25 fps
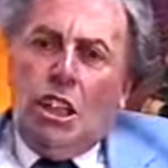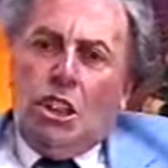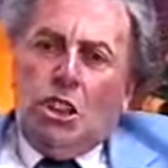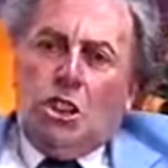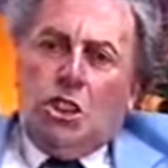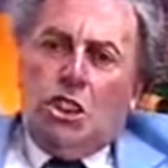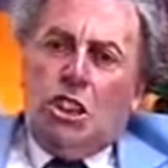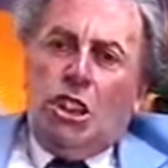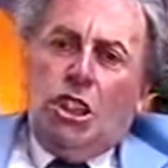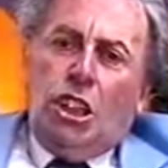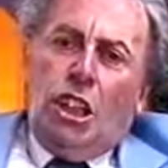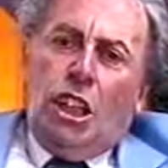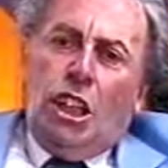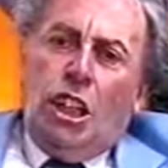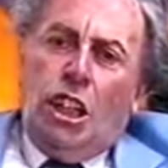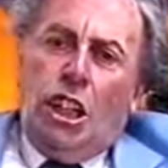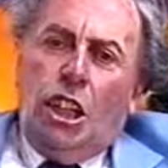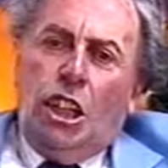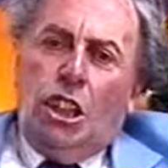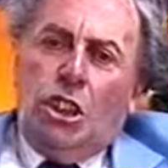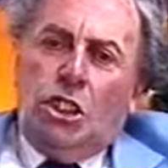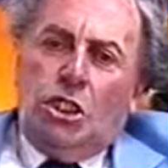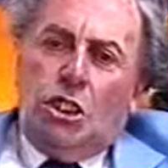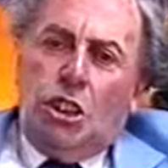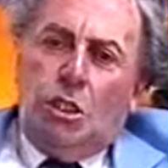She
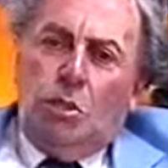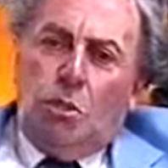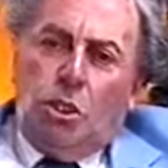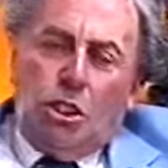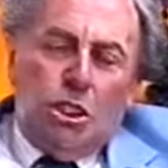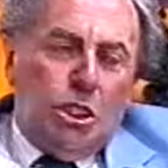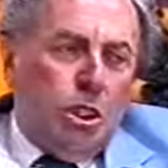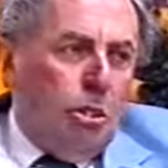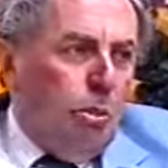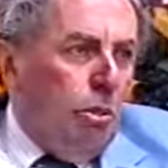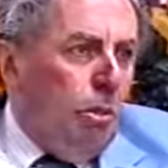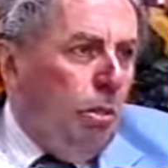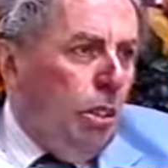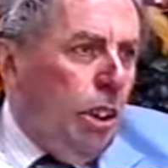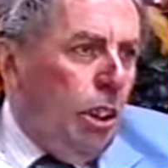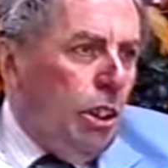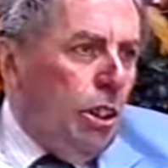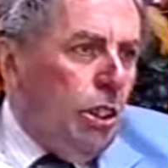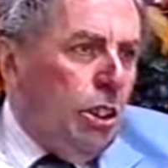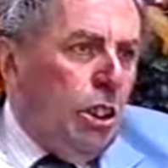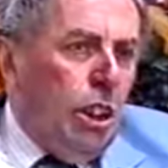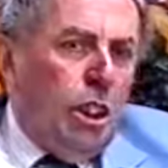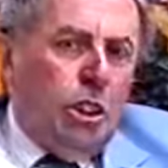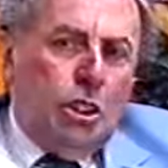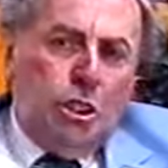was a
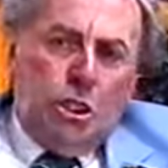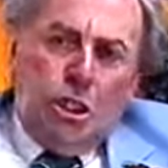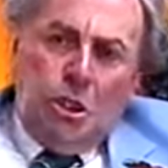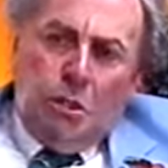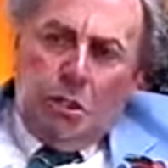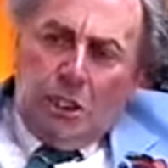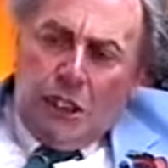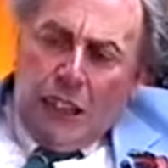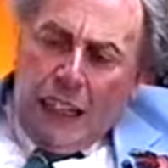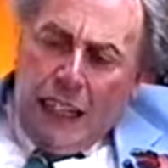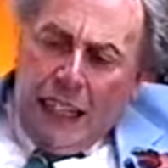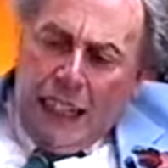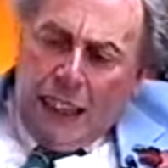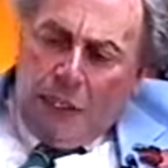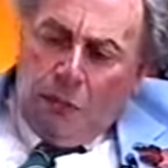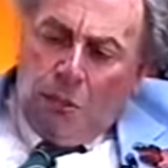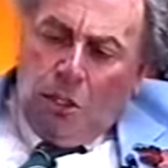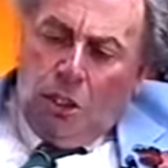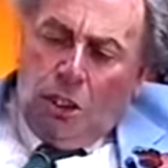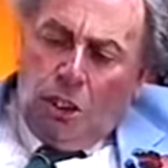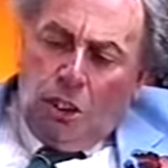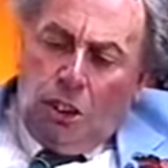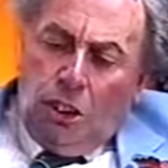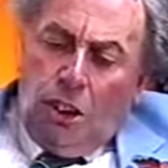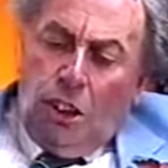hand
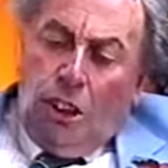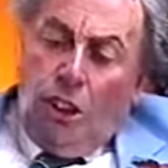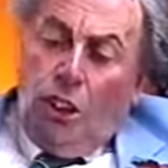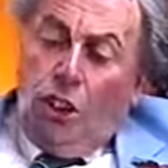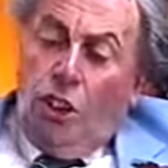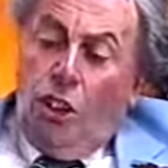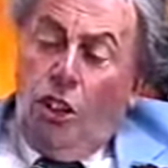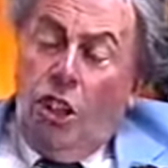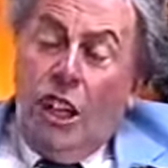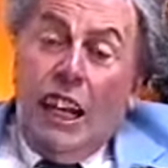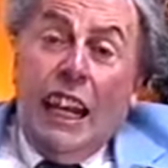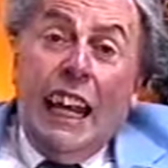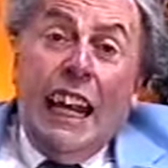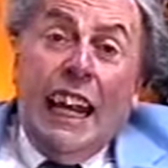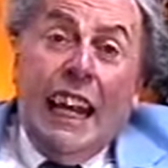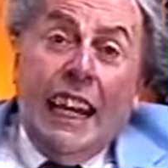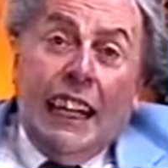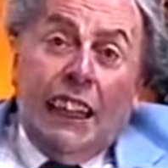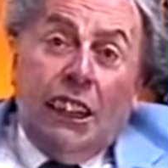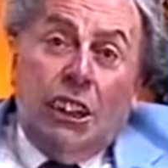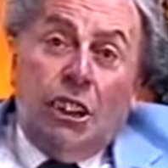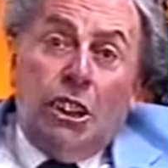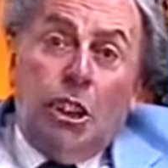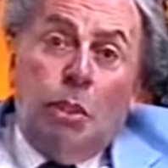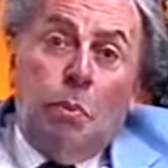model. Her
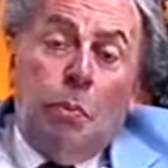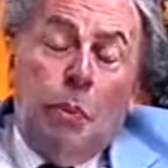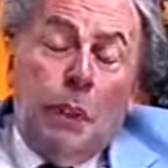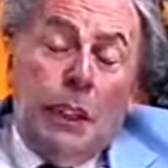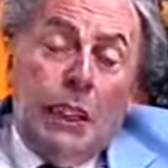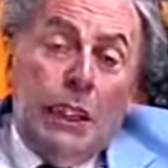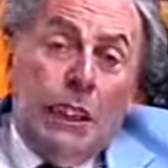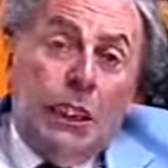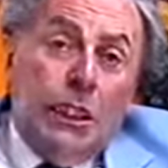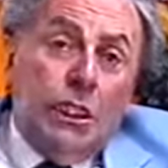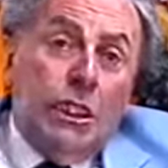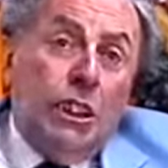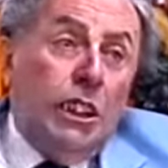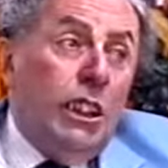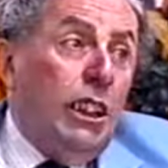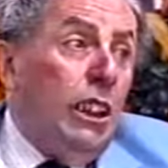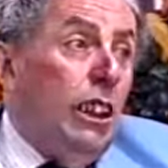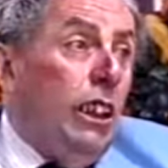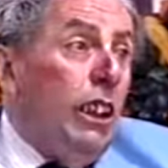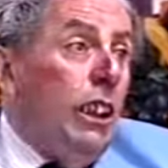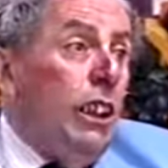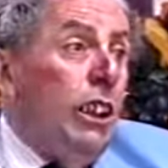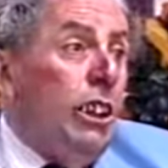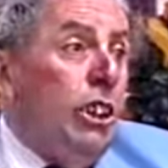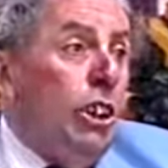hand appeared
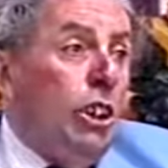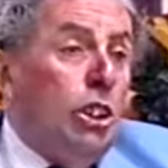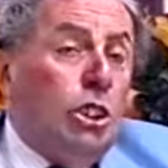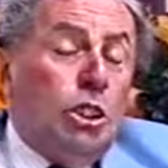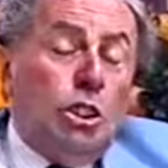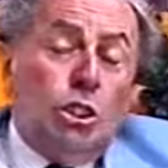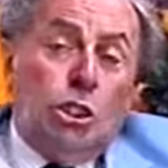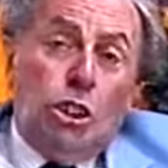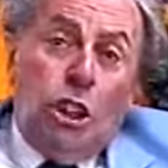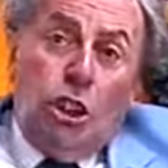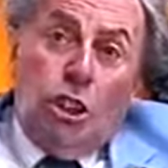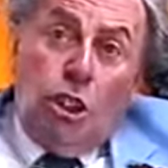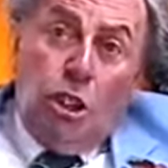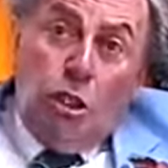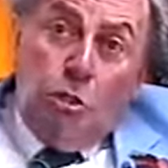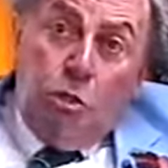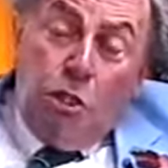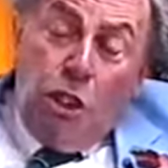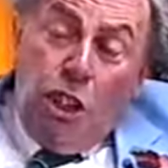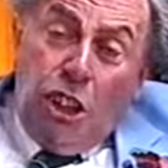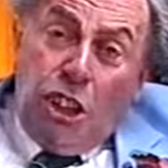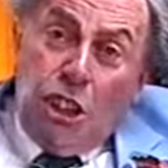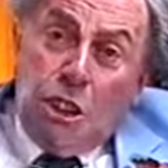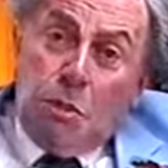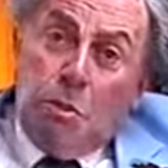in an
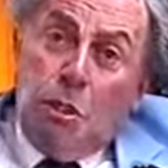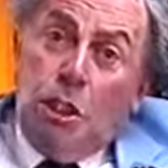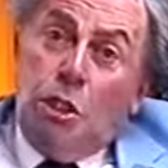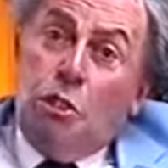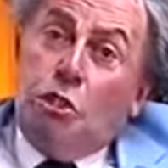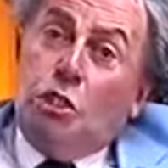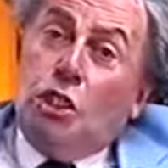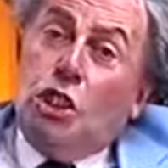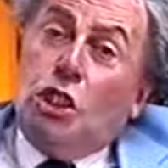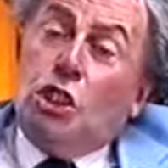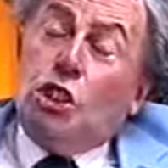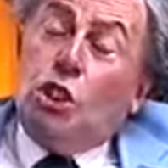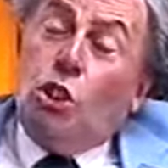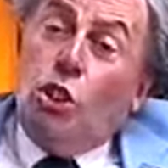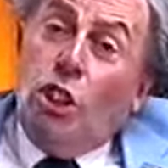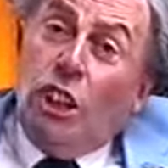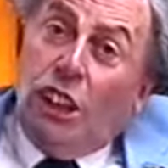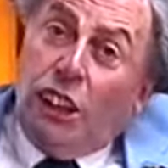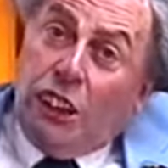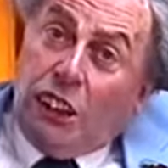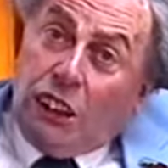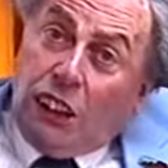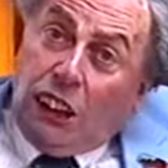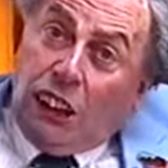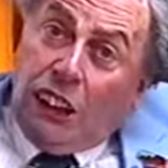advertisement for a
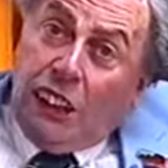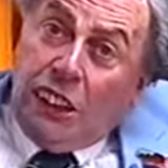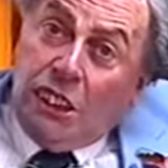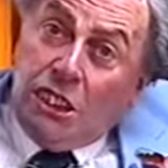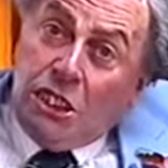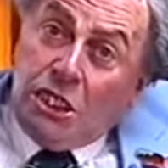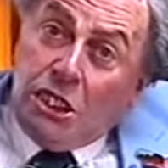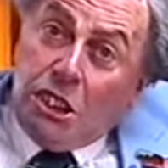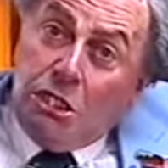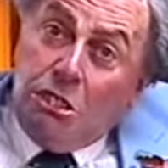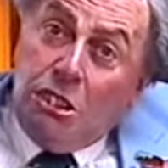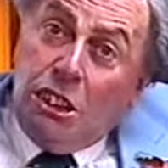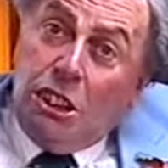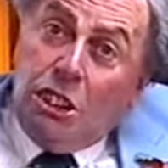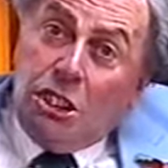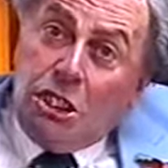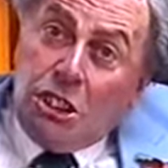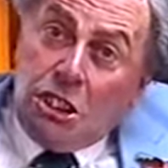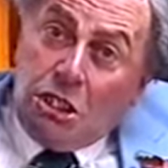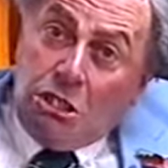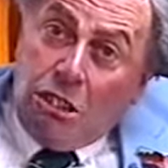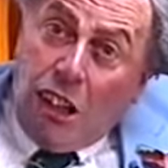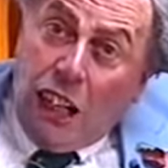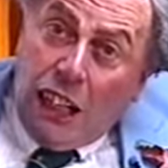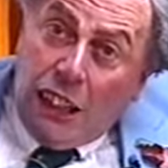toilet cleanser in
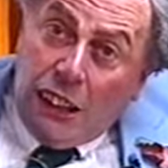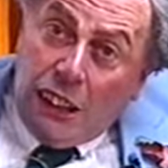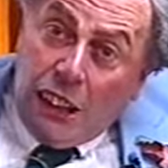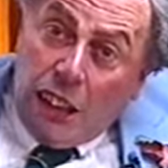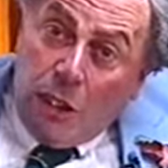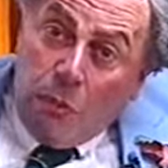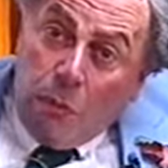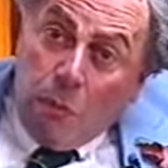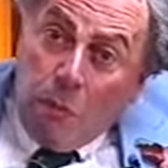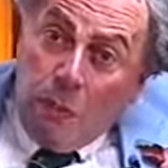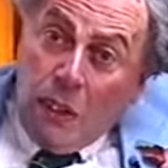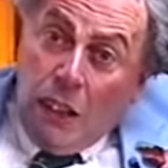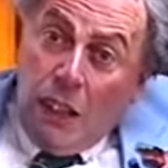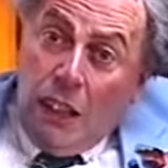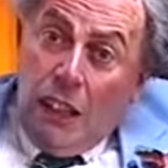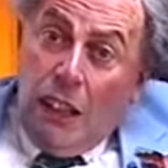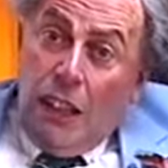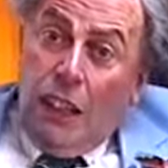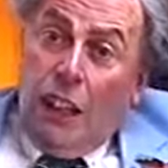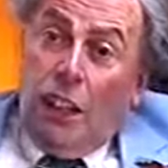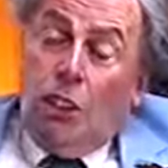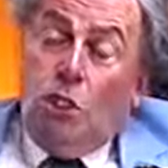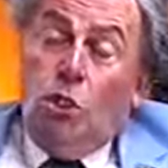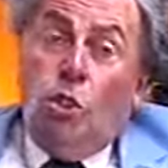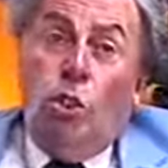Australia.
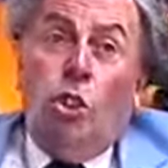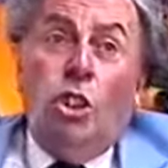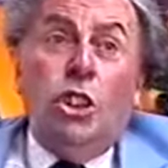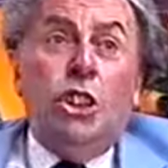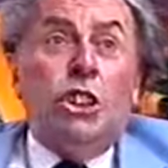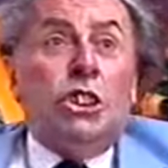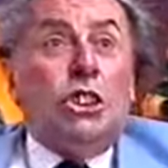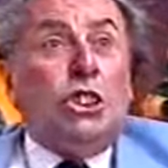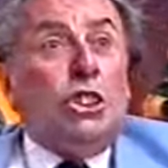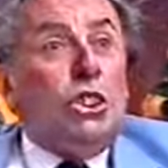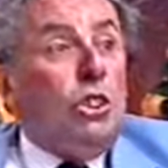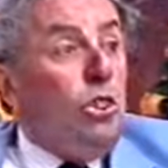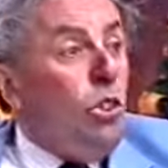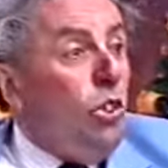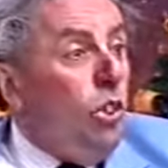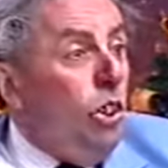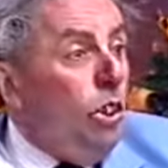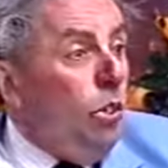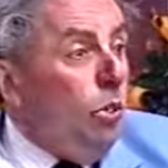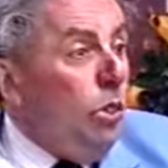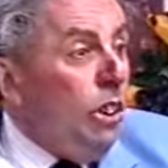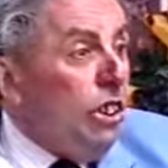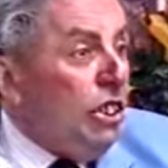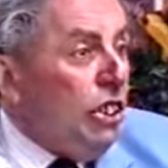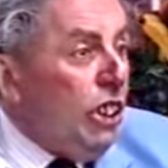And all you
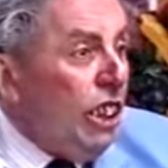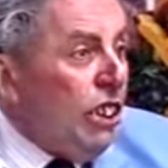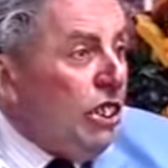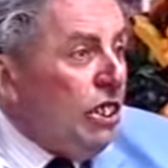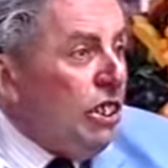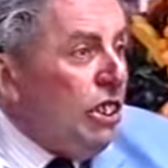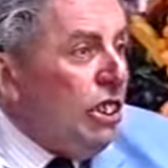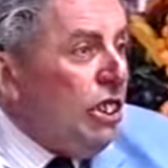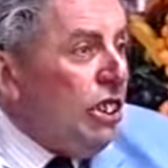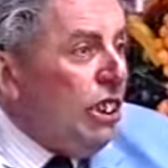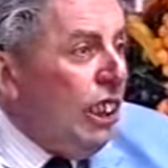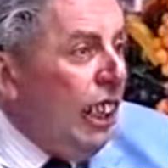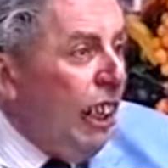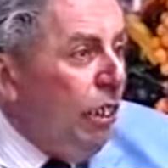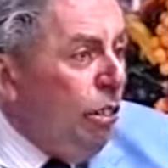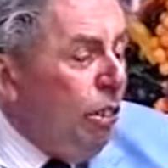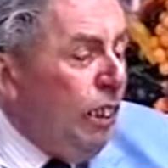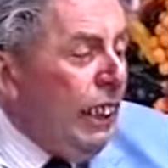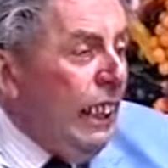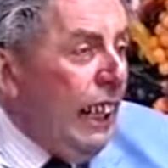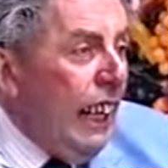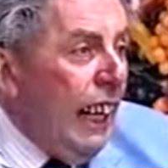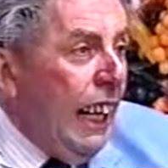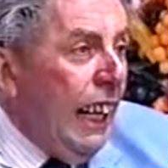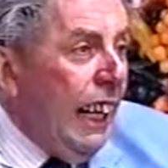saw was just this
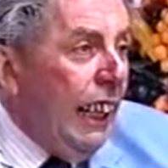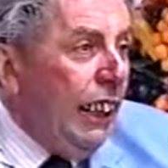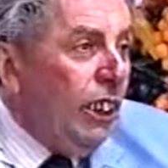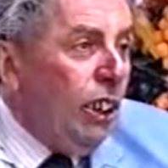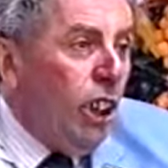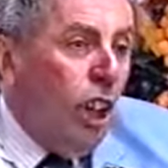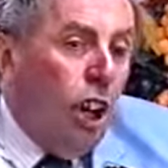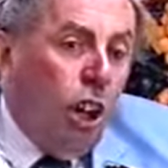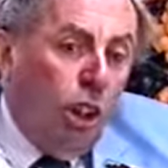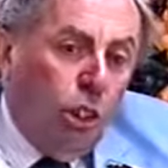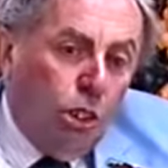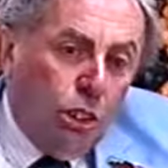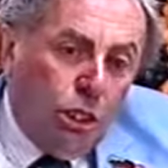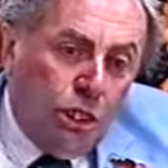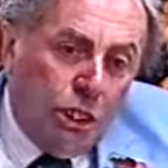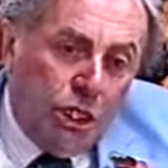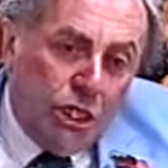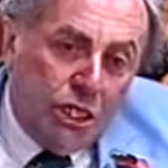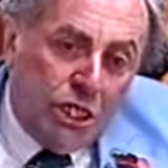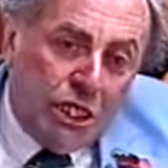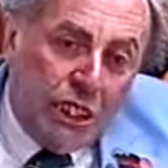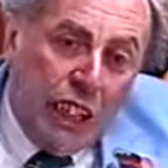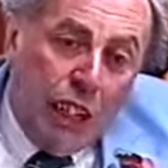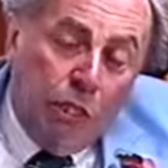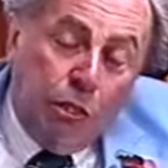lovely hand holding
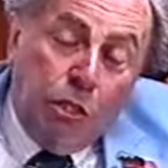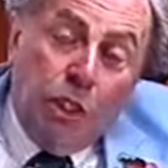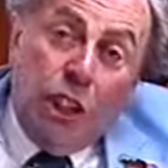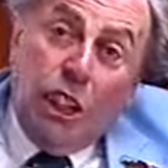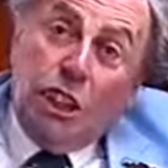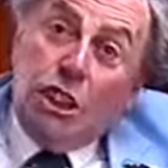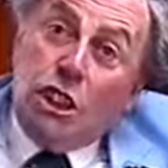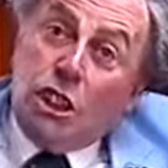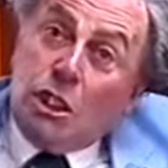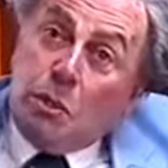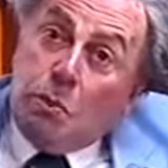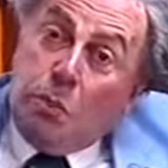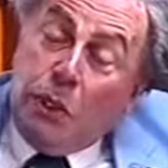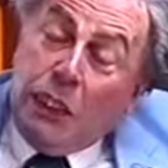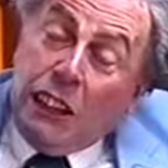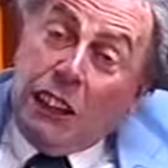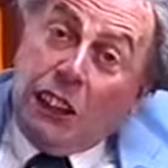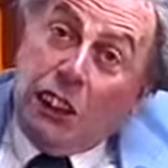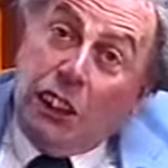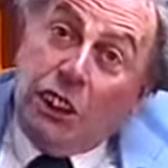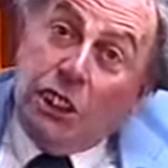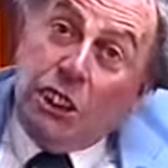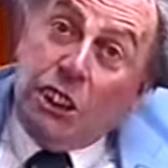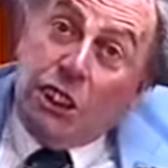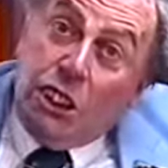the stuff and
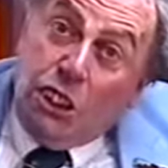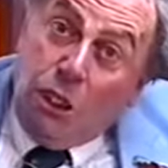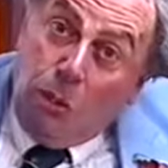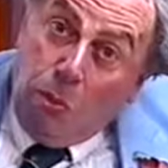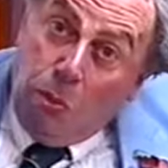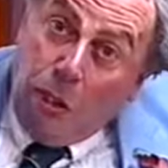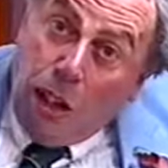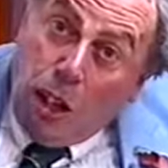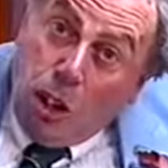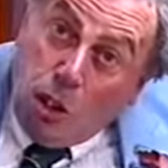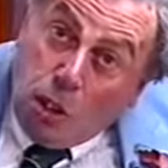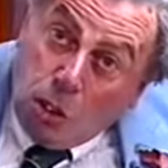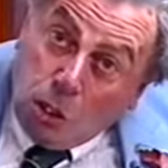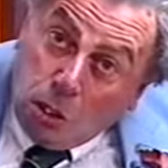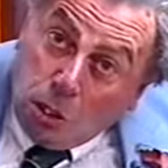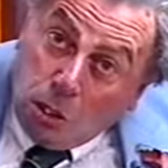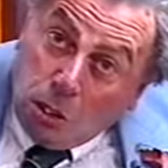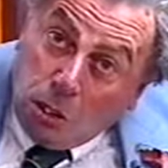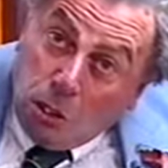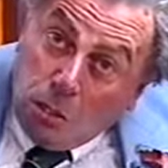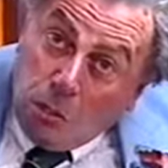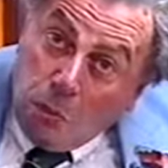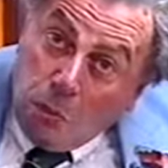sprinkling it in a bowl.